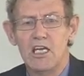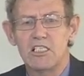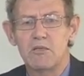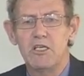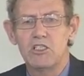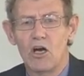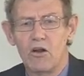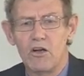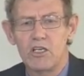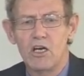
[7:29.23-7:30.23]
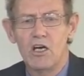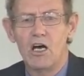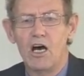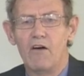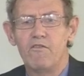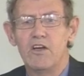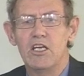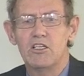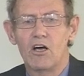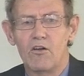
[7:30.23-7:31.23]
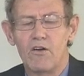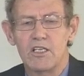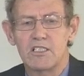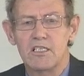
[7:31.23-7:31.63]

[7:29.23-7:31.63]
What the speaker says: is to be tolerant of intolerance